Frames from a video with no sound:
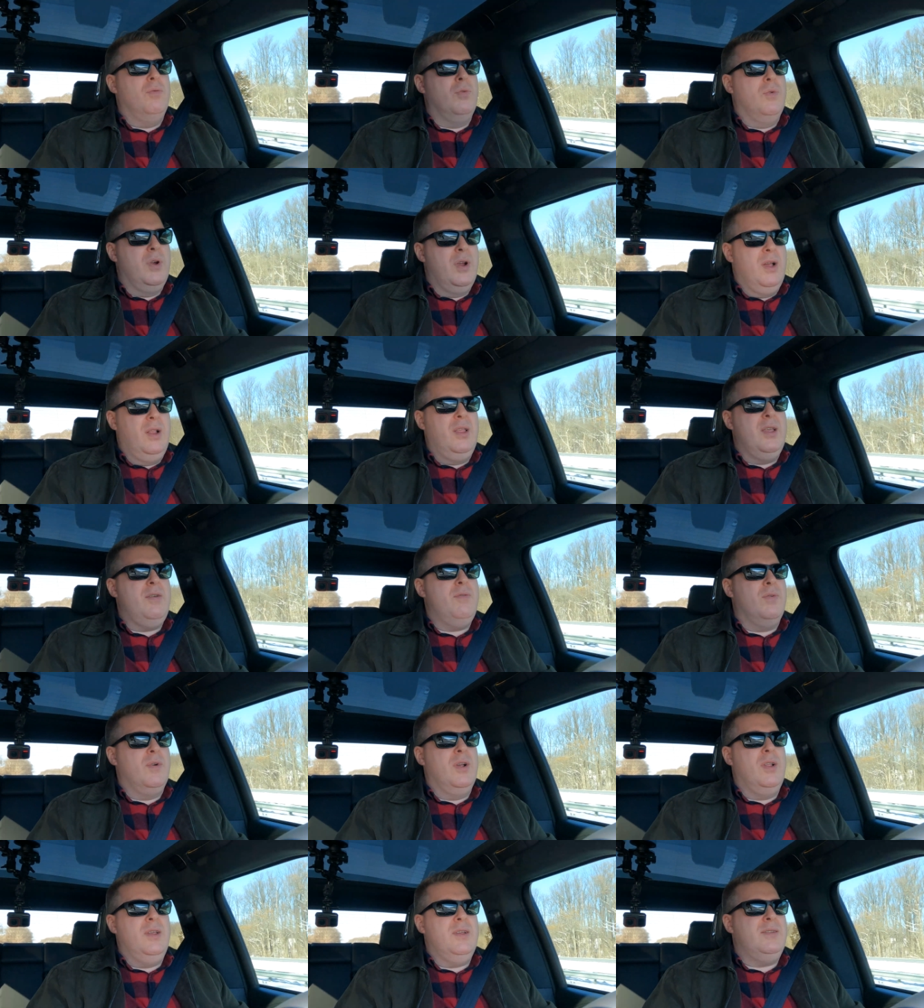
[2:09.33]

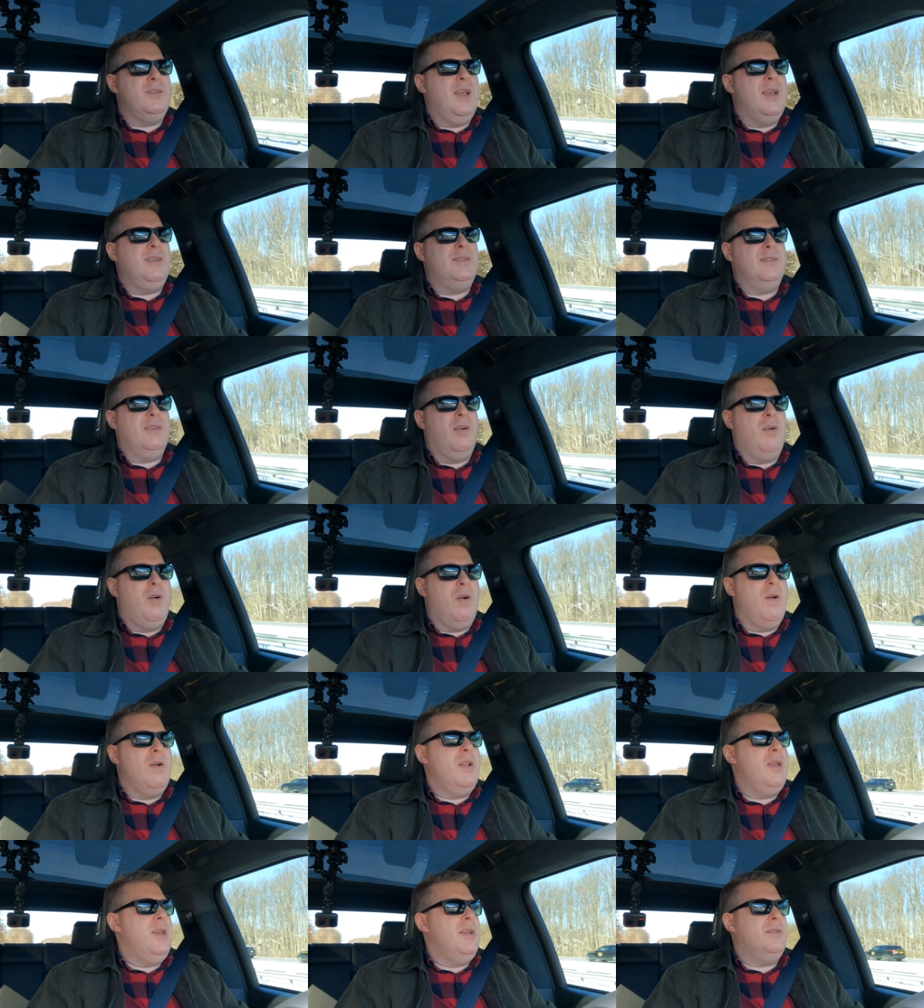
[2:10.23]
really, really takes a
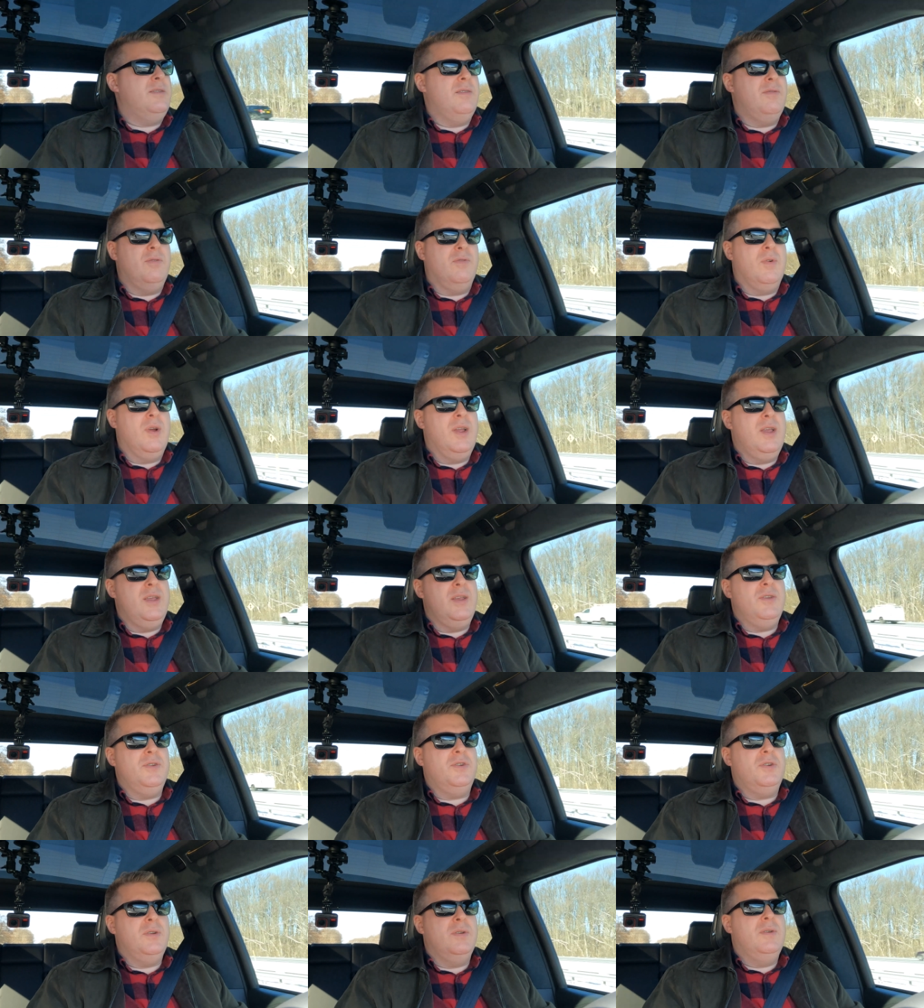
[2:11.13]
hard hit to the
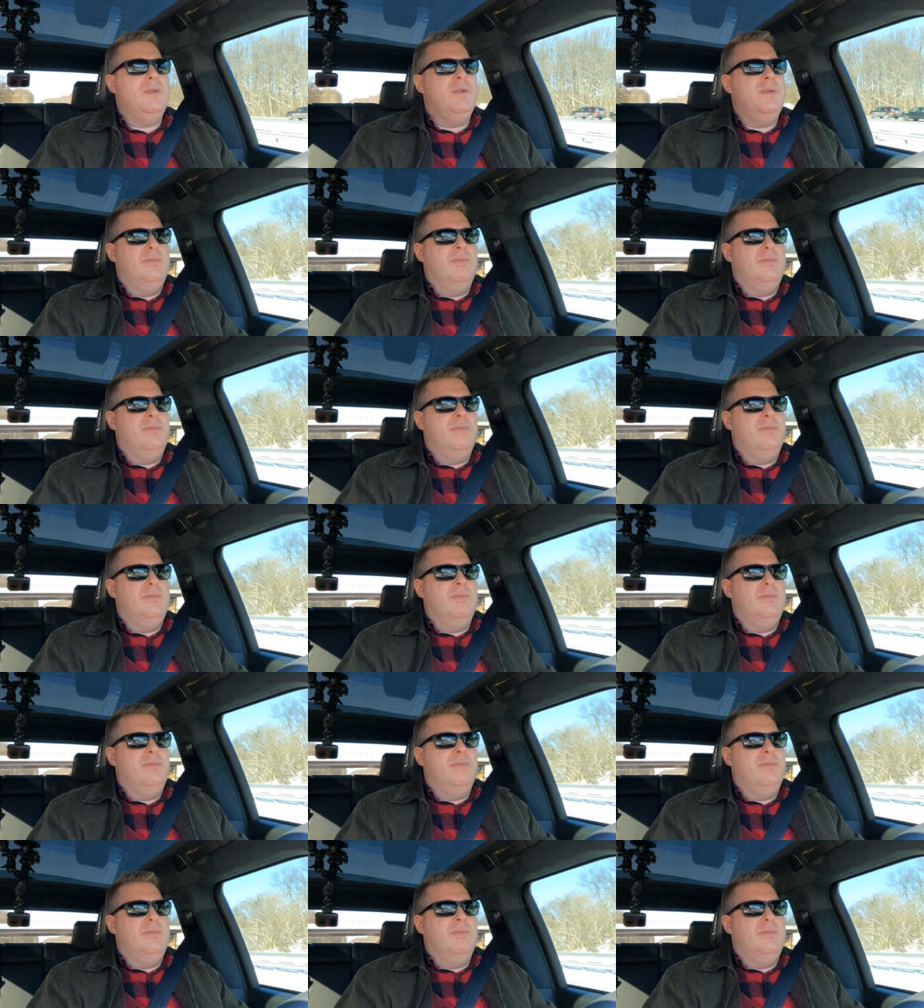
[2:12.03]
range.